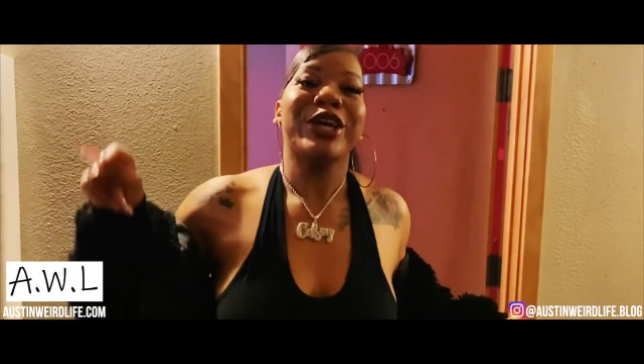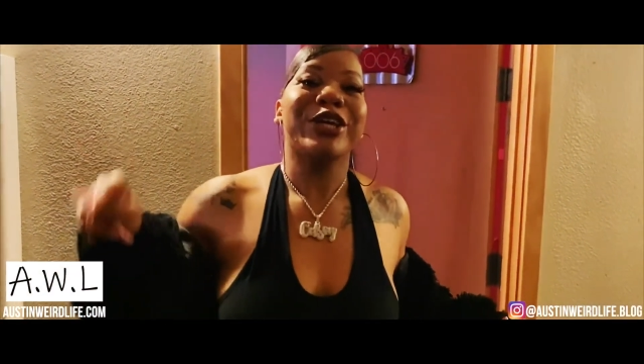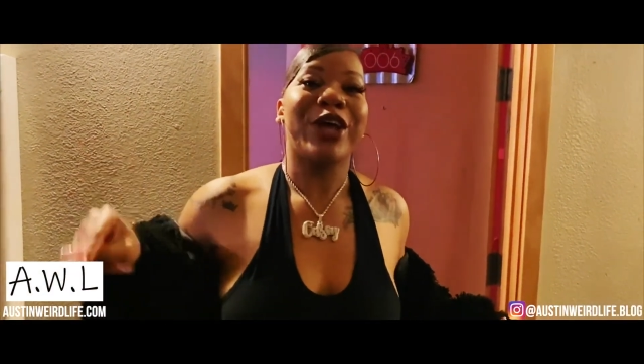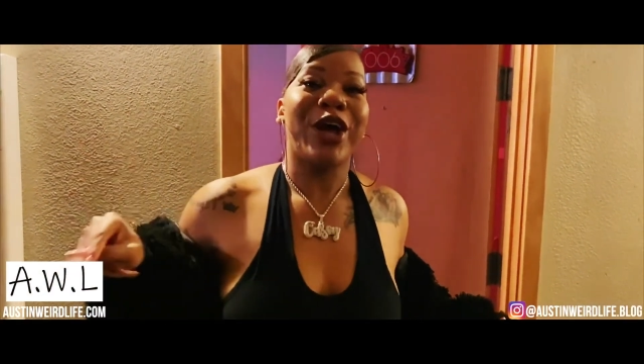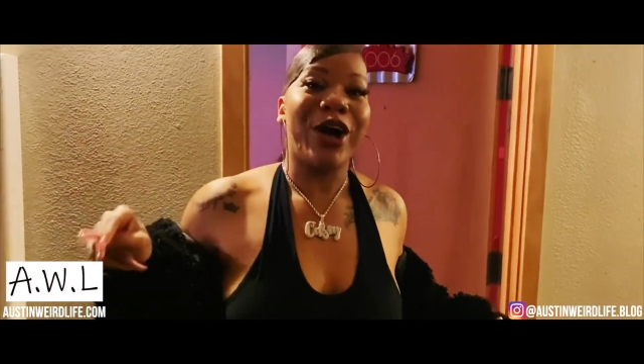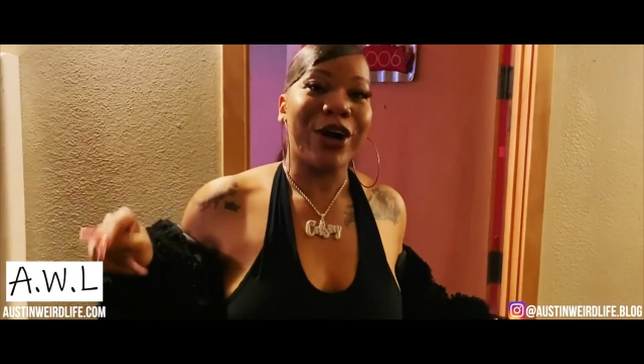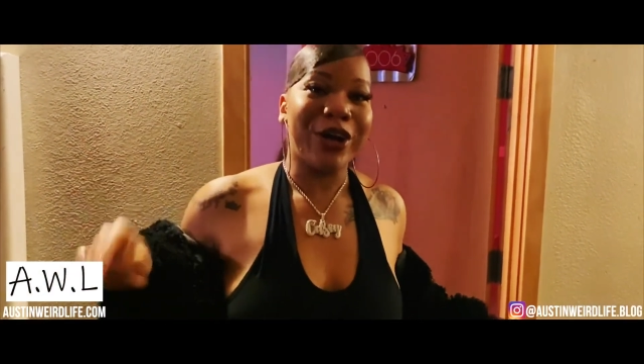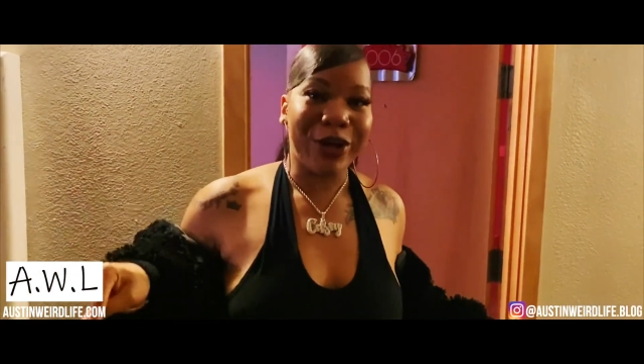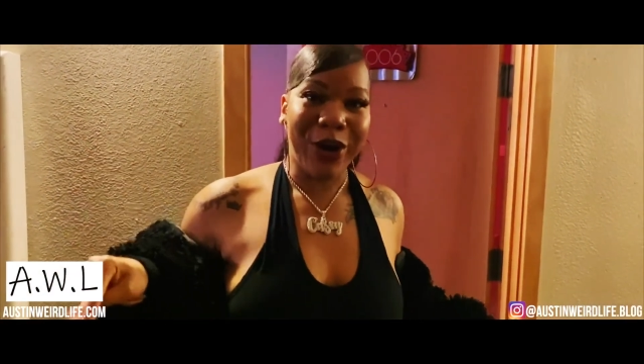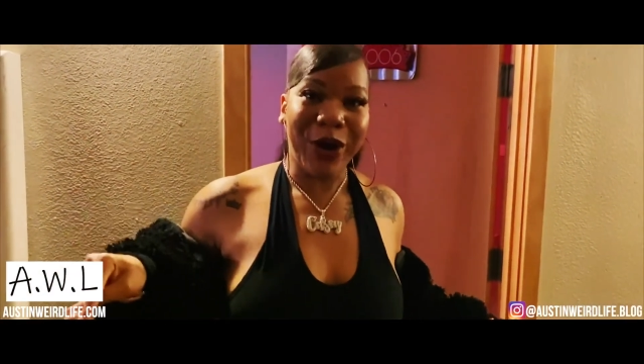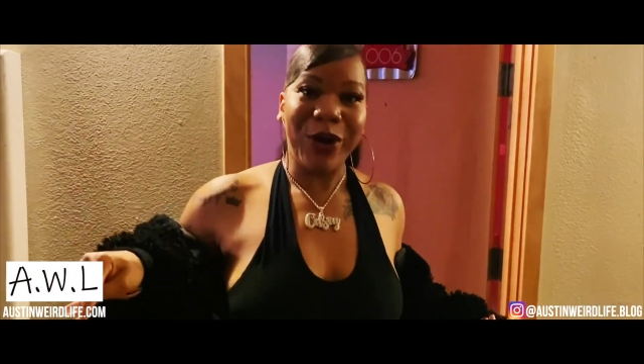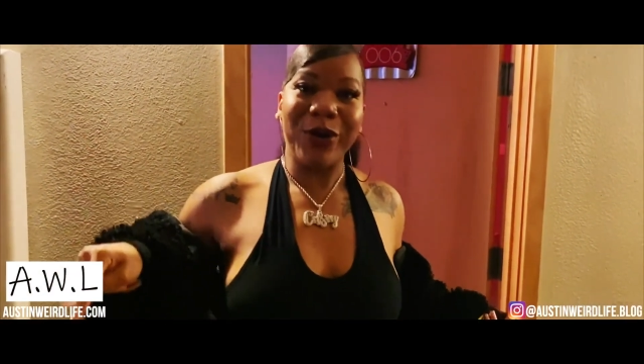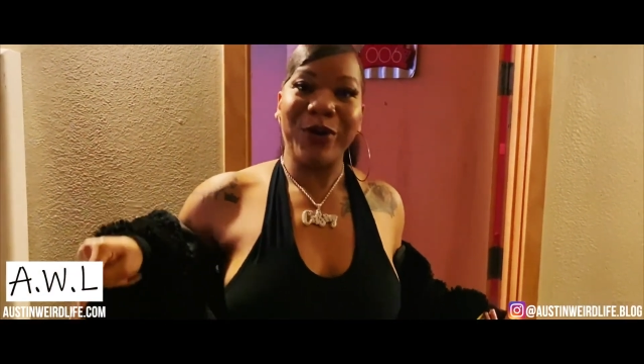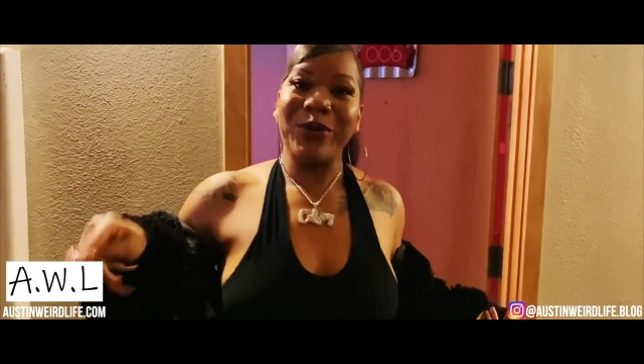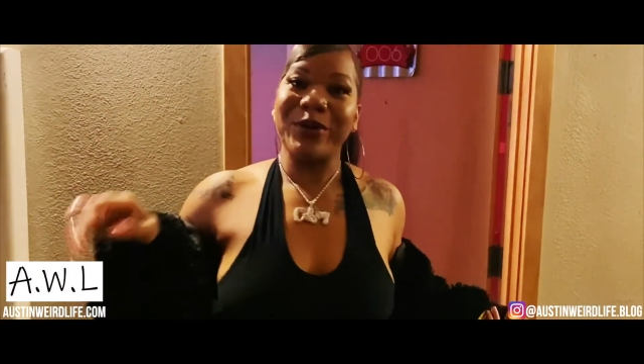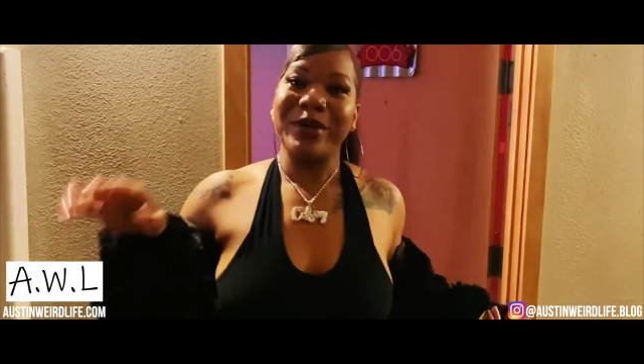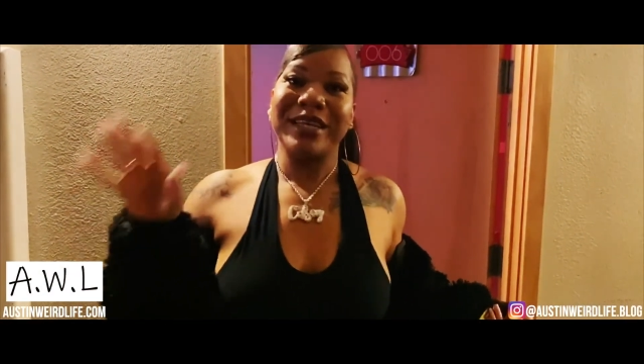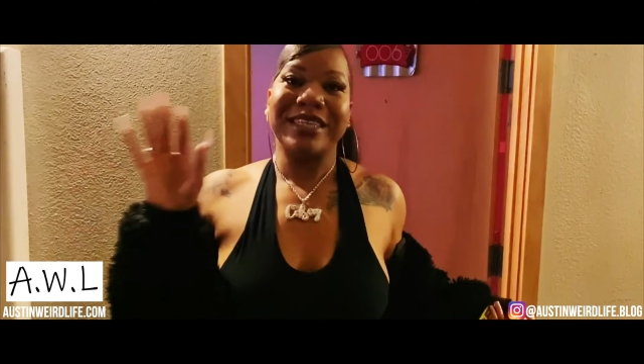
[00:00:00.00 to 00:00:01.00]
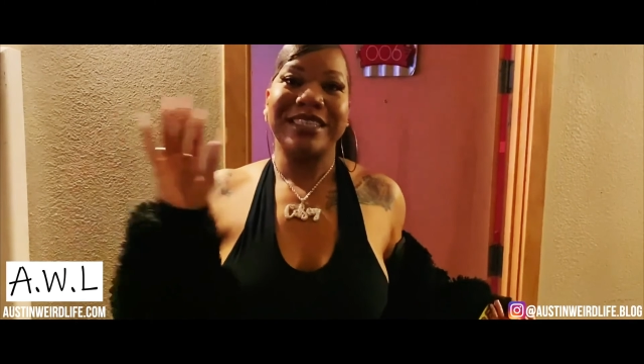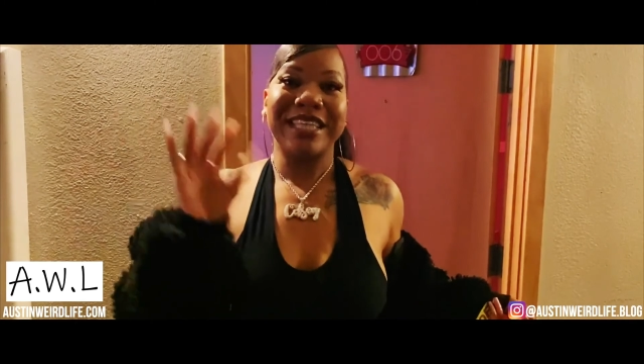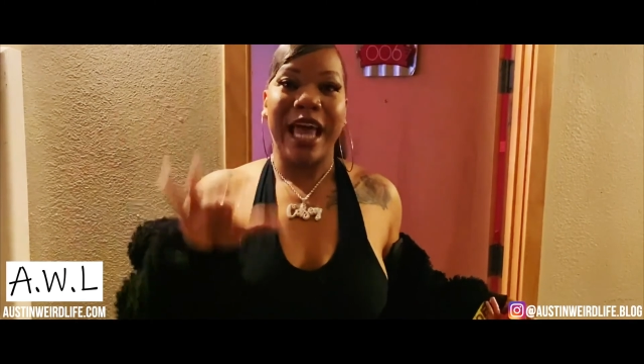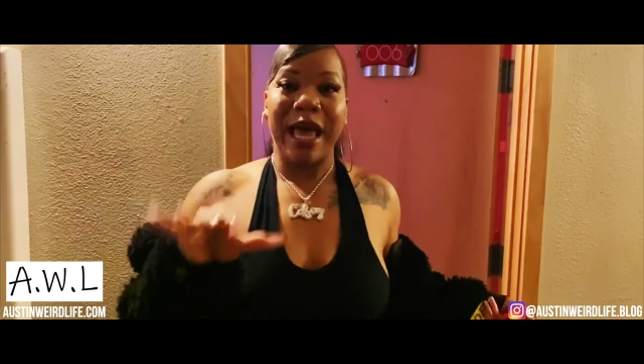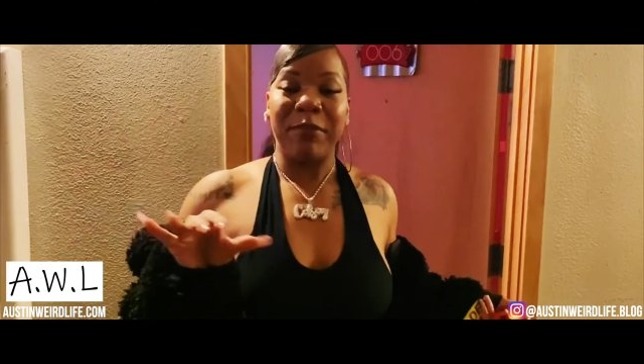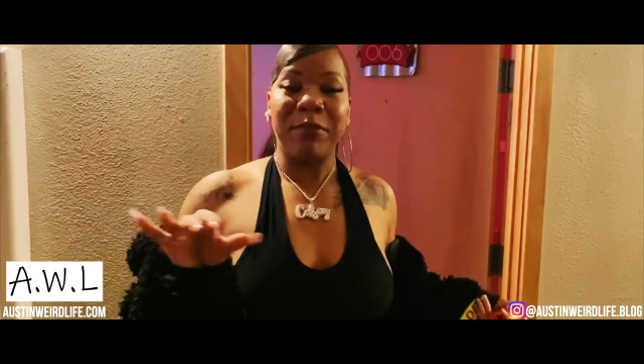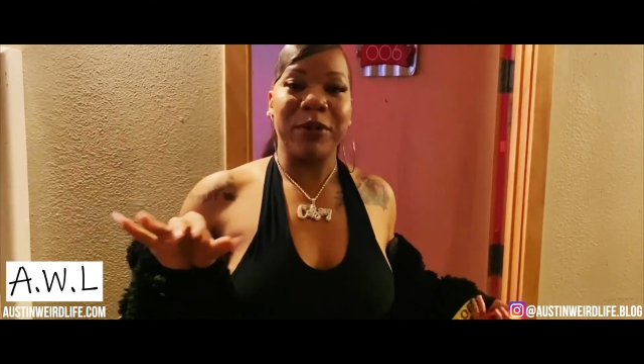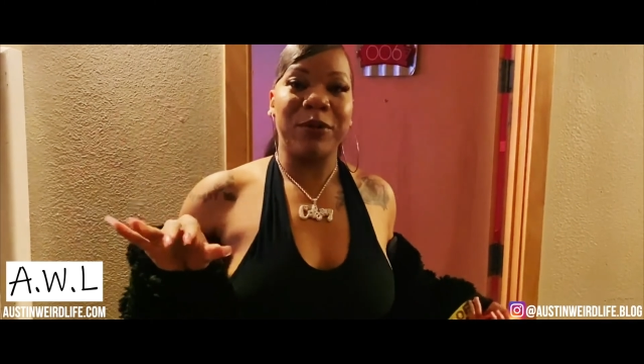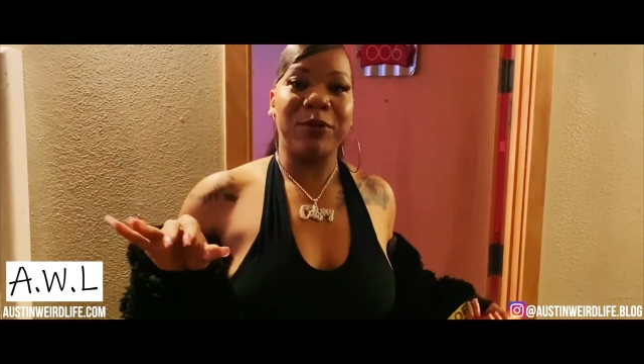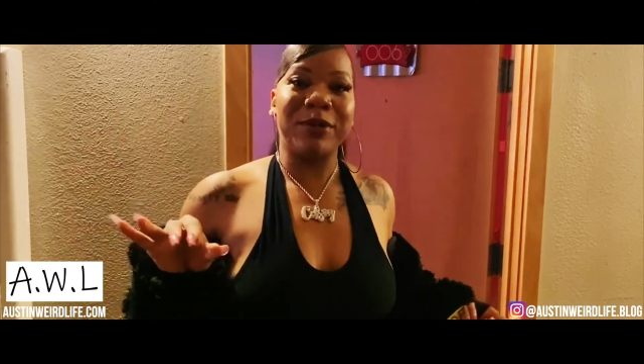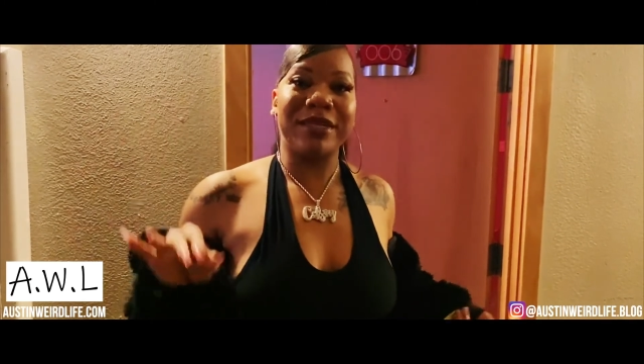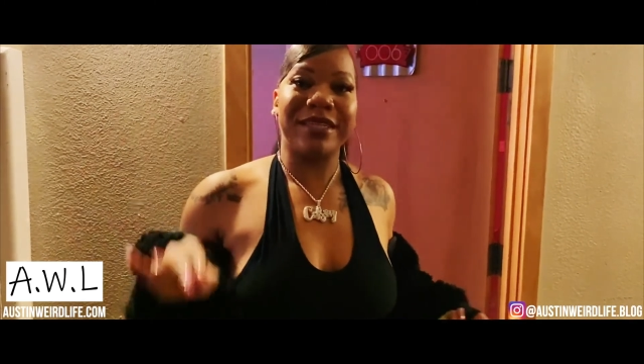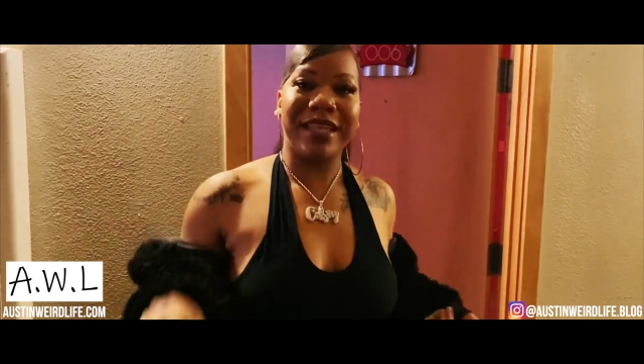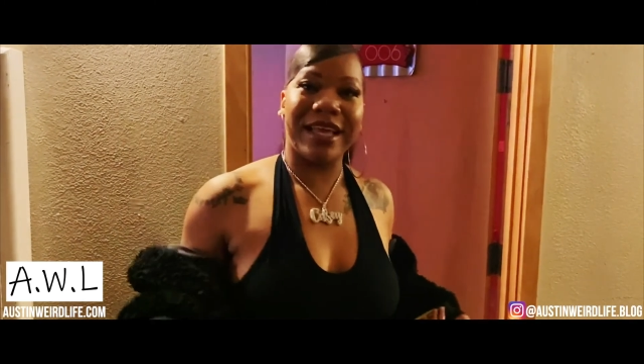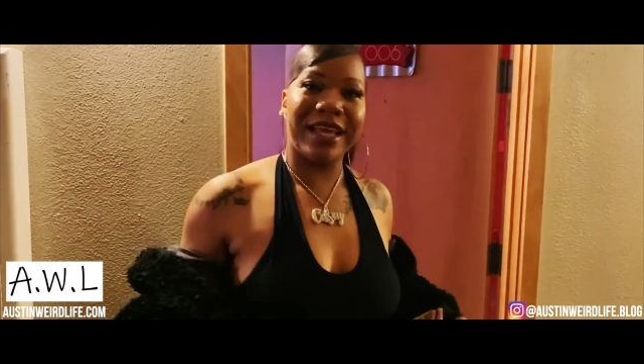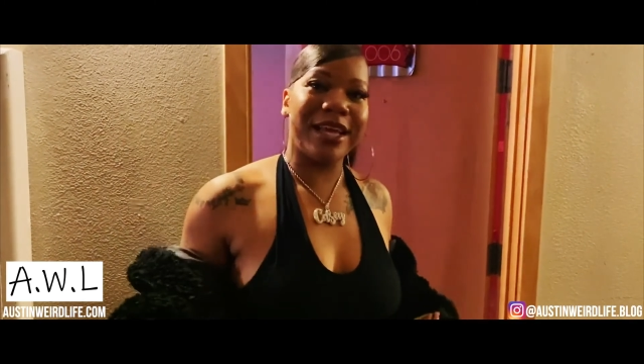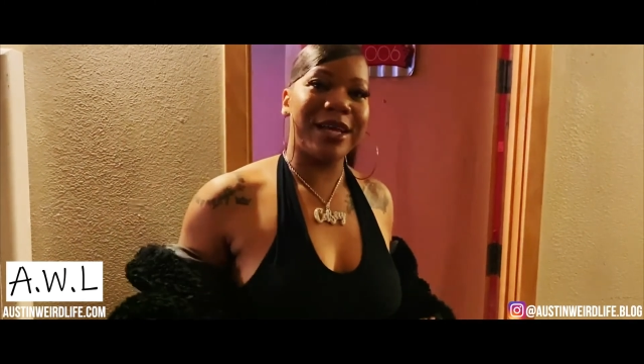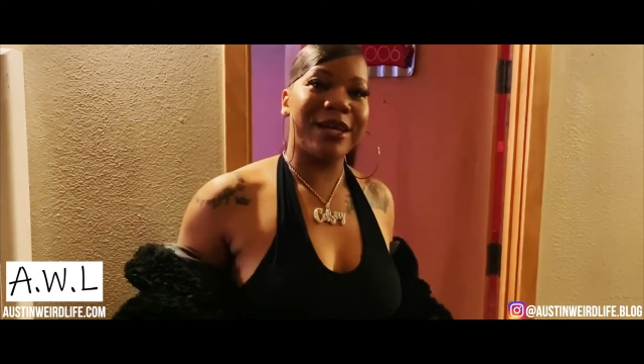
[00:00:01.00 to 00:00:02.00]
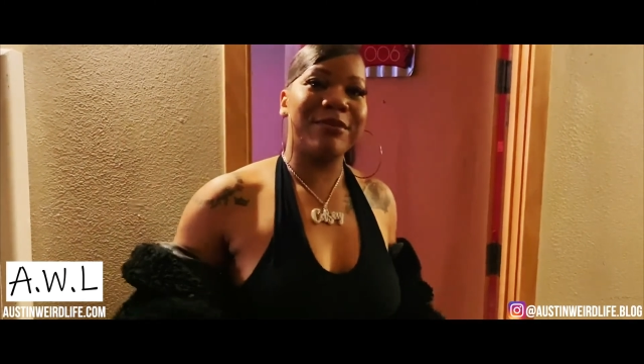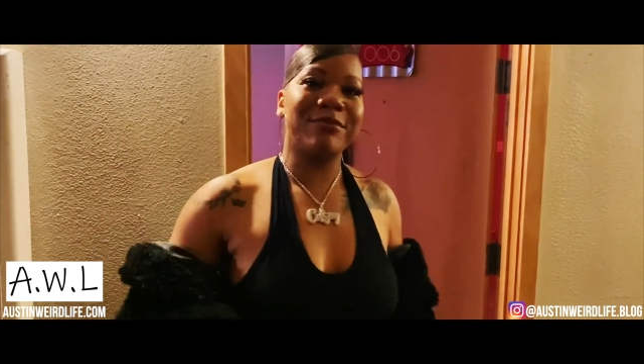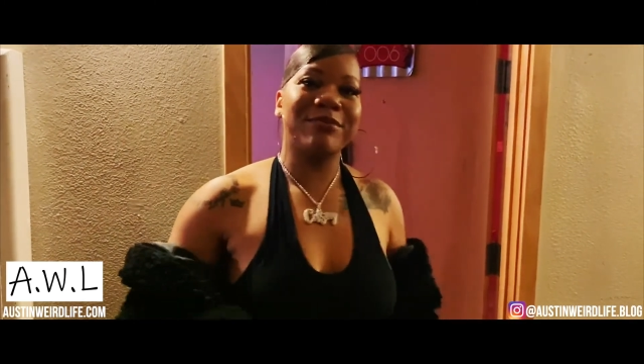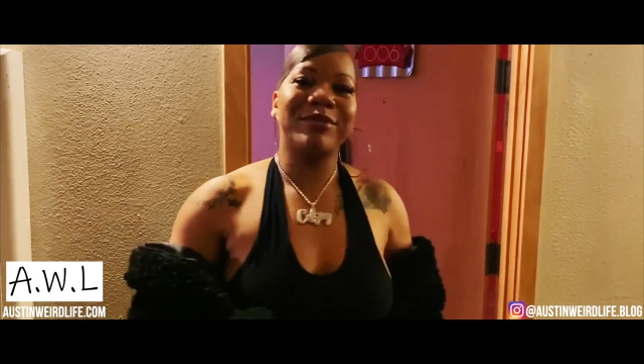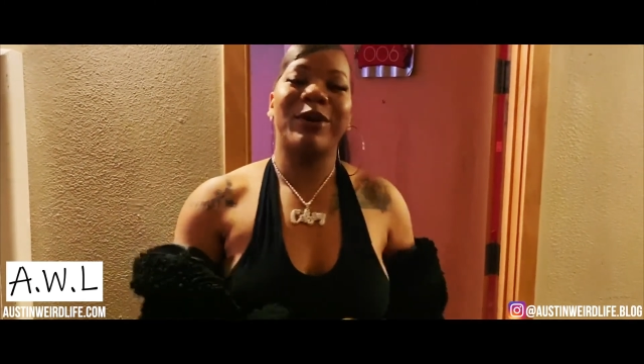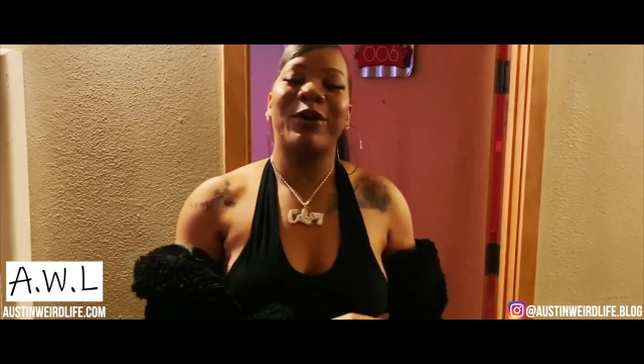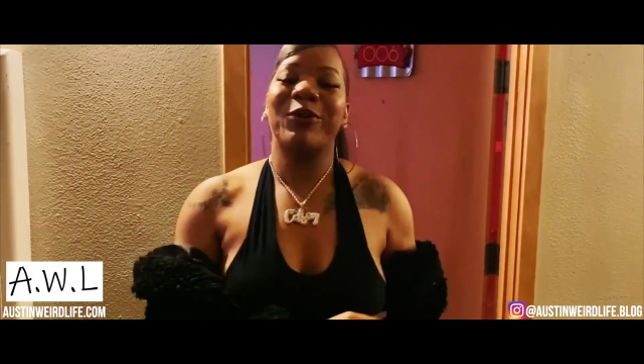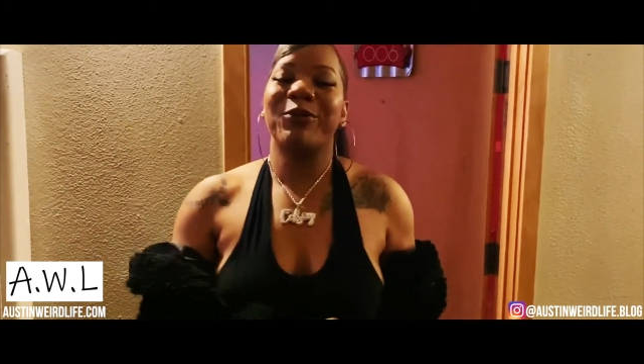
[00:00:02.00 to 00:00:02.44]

y'all go tap in with them,